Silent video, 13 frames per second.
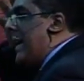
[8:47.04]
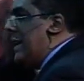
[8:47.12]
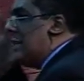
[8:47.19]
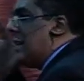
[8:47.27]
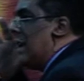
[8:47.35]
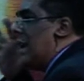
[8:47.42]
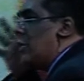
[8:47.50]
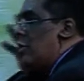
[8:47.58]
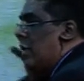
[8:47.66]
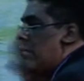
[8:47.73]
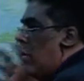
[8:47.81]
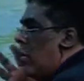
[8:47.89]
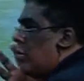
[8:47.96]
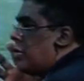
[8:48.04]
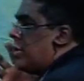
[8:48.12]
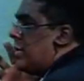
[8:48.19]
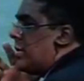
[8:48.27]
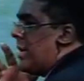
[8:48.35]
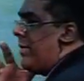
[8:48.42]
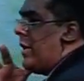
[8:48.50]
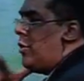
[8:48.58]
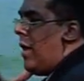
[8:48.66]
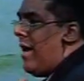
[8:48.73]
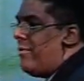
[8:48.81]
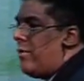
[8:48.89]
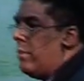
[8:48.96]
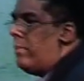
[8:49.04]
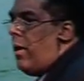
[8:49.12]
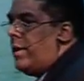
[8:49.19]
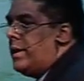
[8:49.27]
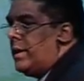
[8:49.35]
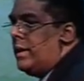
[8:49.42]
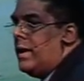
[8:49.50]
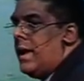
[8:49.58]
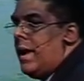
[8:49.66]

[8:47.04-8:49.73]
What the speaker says: intellect, your emotions, and then you have your body.